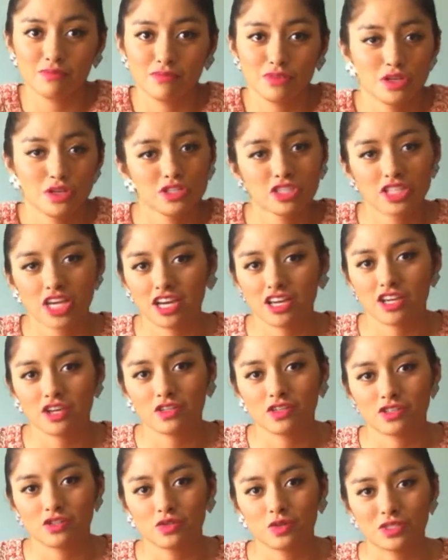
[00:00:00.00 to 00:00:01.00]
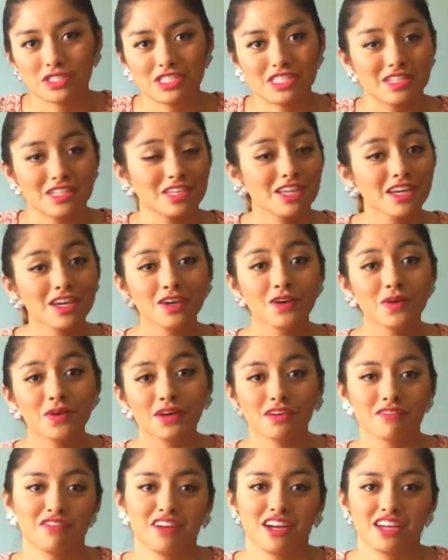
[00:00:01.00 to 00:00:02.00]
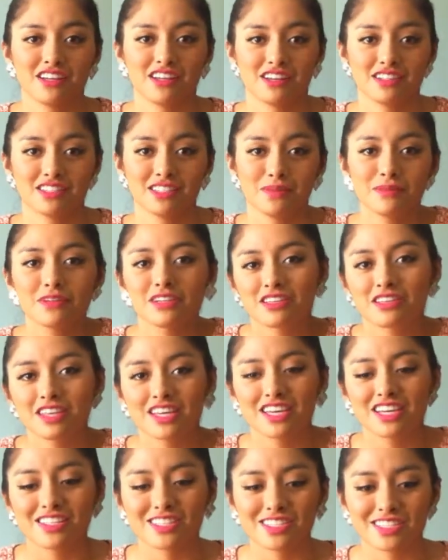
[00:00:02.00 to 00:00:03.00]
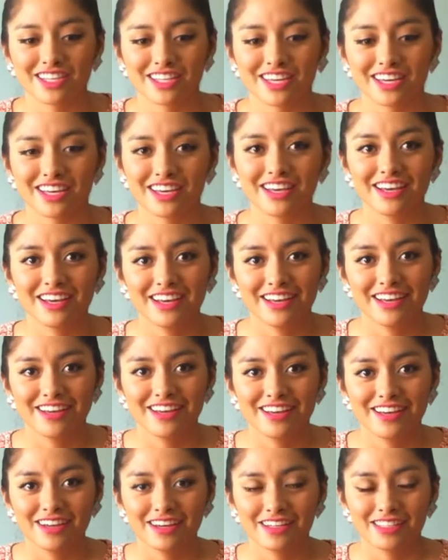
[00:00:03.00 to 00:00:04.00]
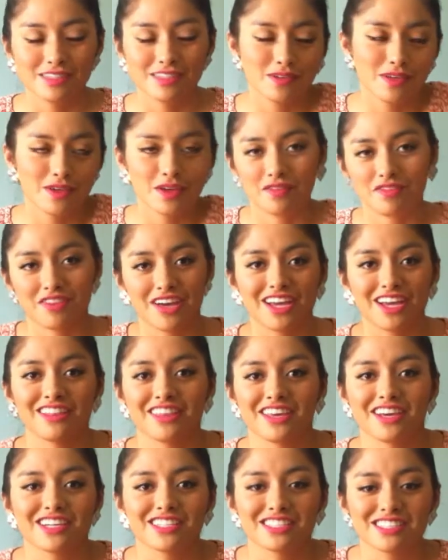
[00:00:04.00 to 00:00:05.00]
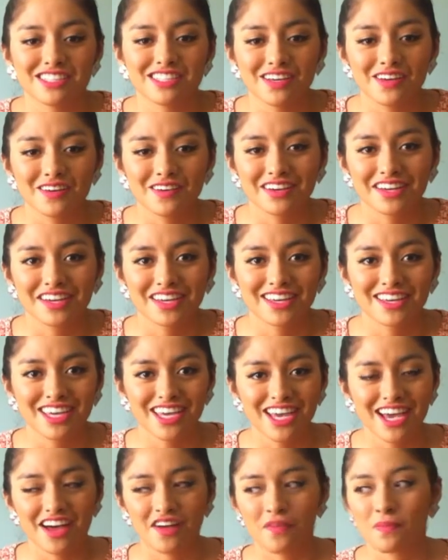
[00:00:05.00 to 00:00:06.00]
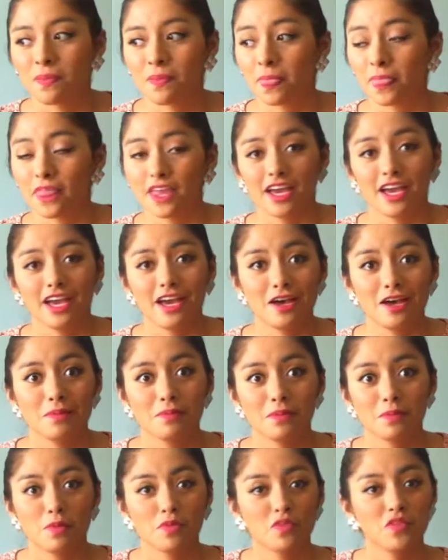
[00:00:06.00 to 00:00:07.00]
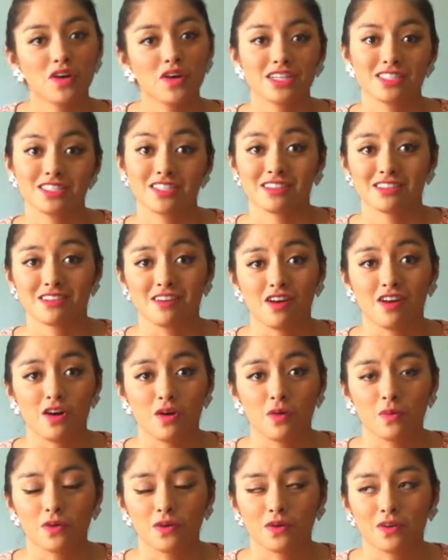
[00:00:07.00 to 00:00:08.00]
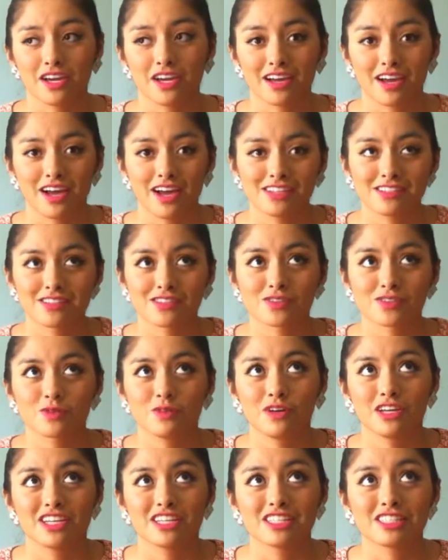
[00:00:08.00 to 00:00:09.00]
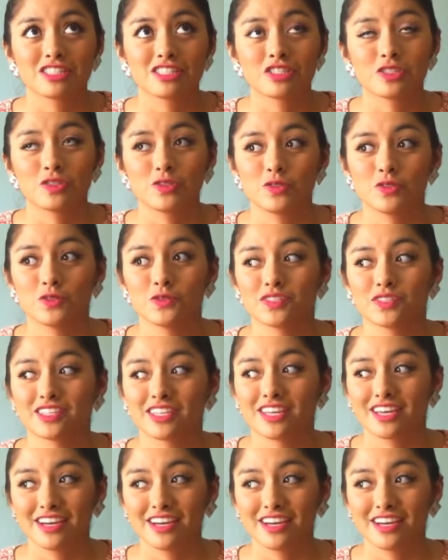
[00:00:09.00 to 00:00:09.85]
you can check your stores near you and find similar things or like see what you can find there. So yeah. Um, but before I start the haul, real quick, I just wanted to